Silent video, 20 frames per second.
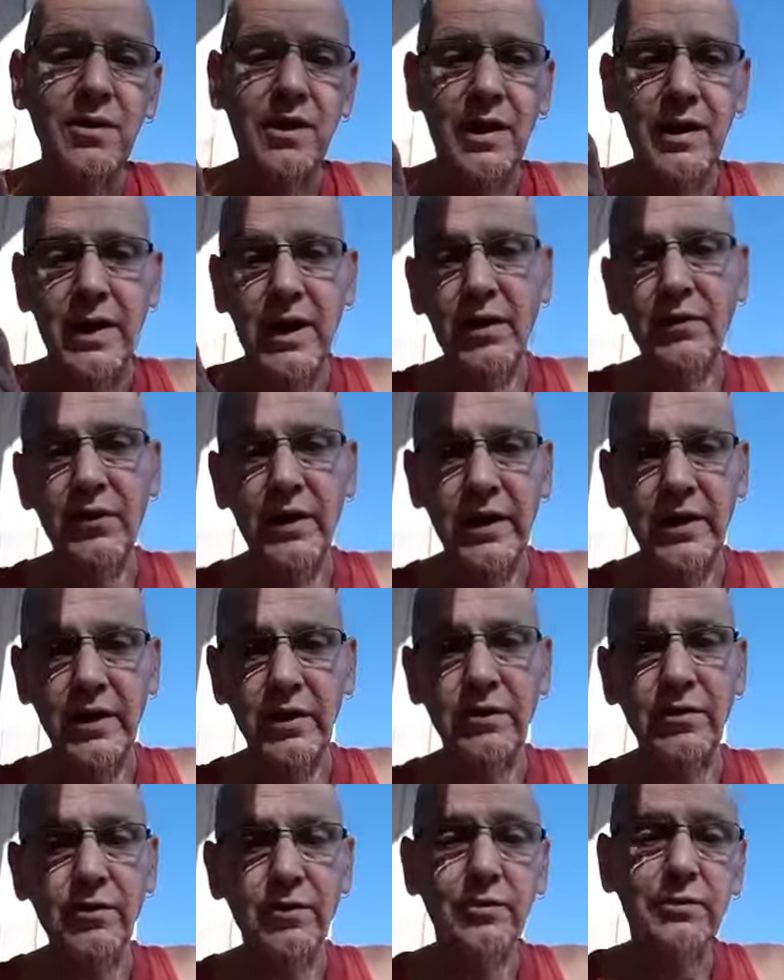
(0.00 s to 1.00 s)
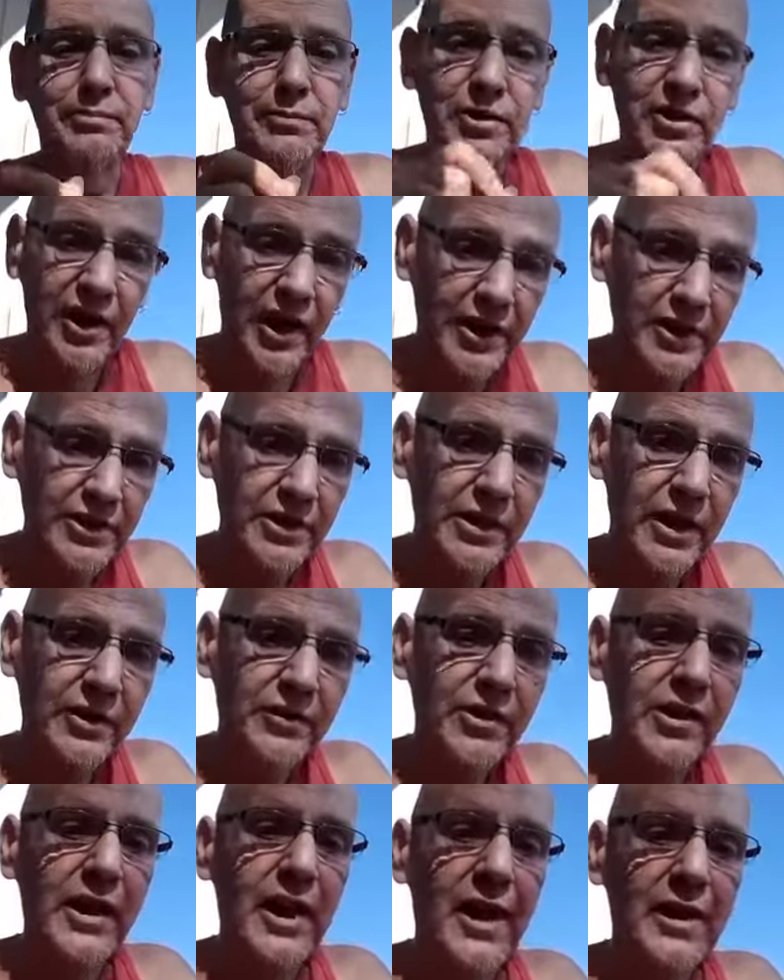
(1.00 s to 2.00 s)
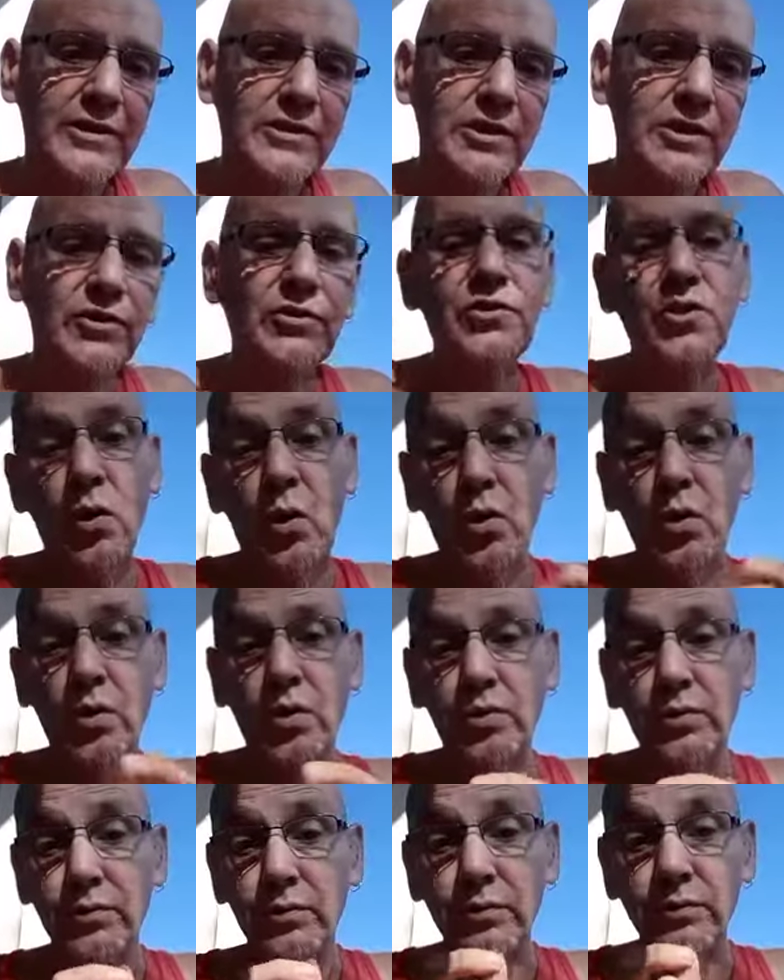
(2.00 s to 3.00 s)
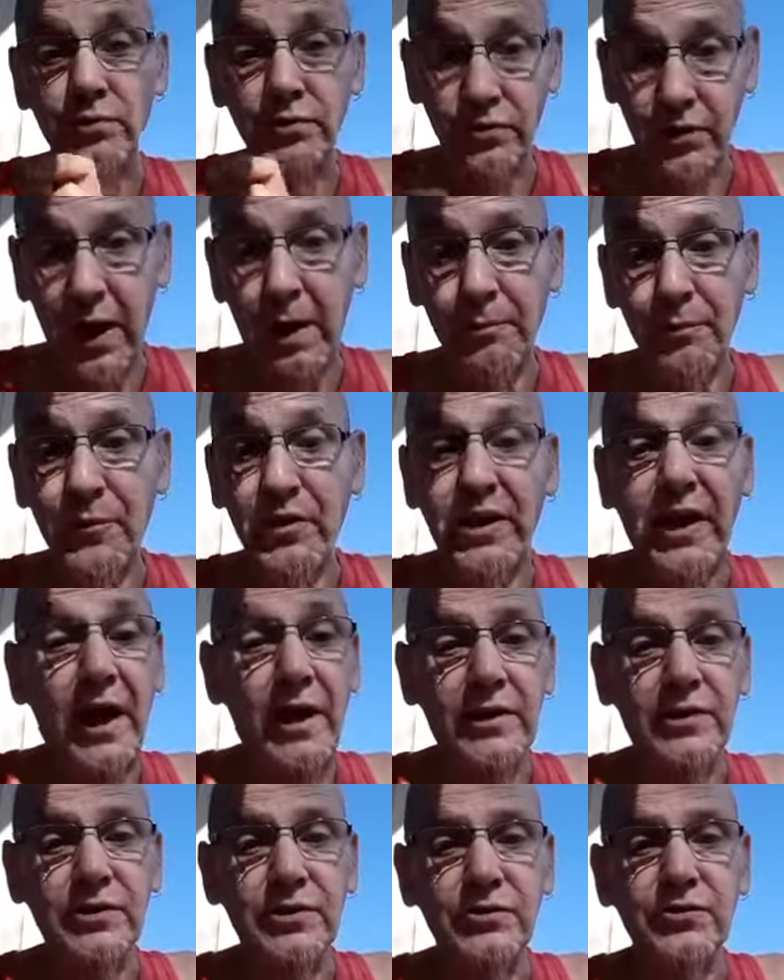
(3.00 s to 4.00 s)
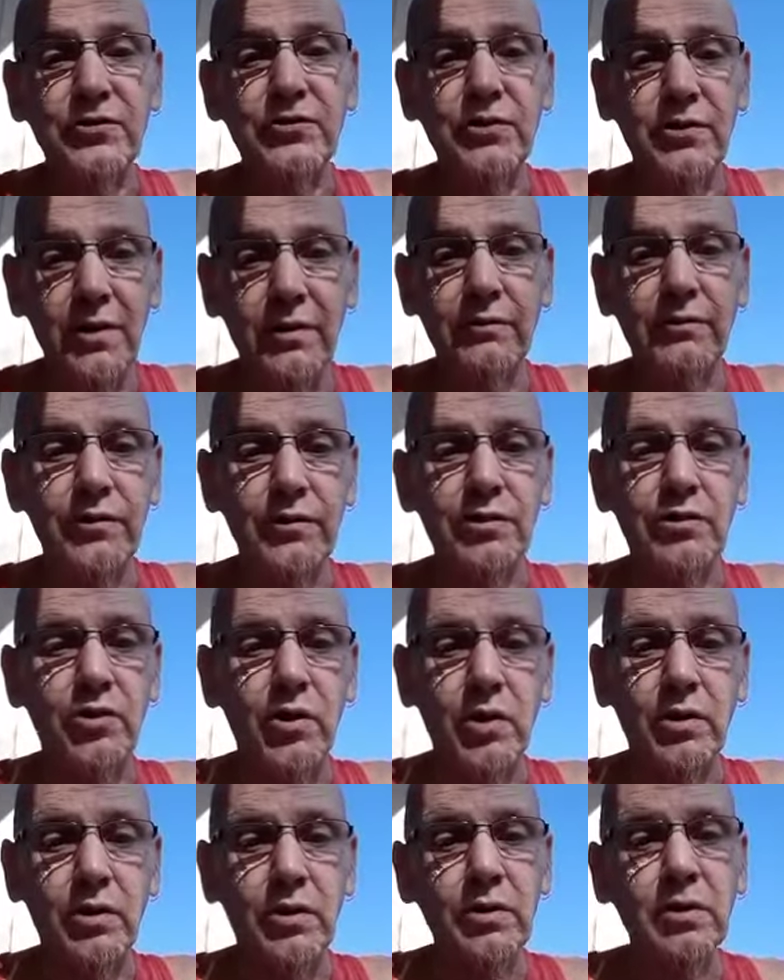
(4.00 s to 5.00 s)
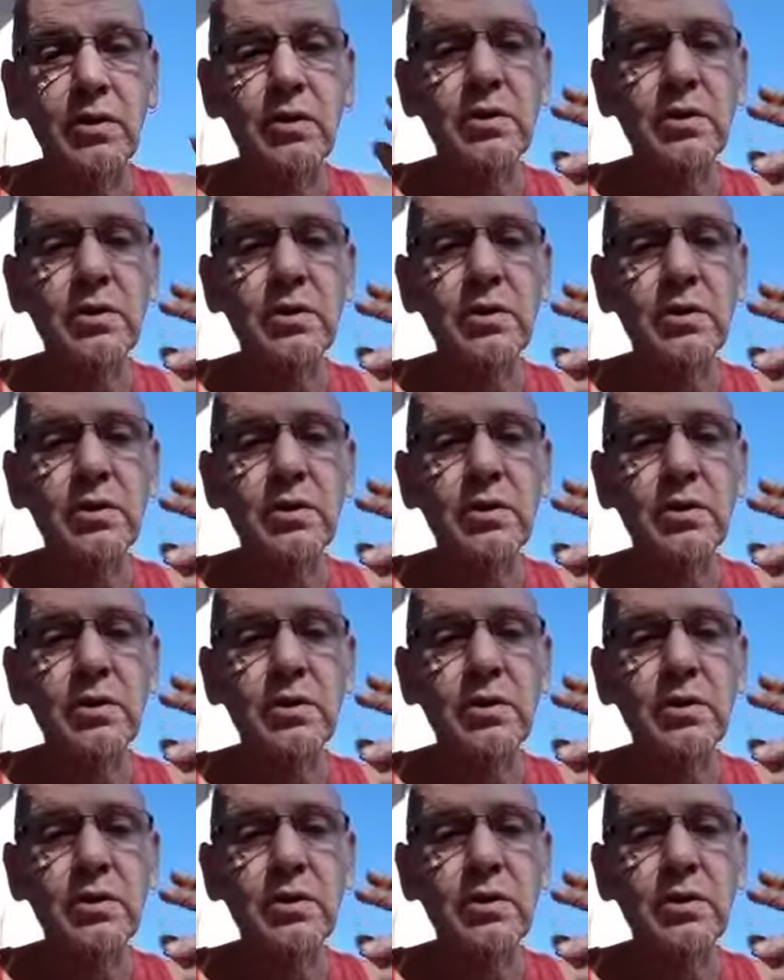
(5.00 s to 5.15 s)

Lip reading: and how they either potentiate the actions or stop the actions of the drug.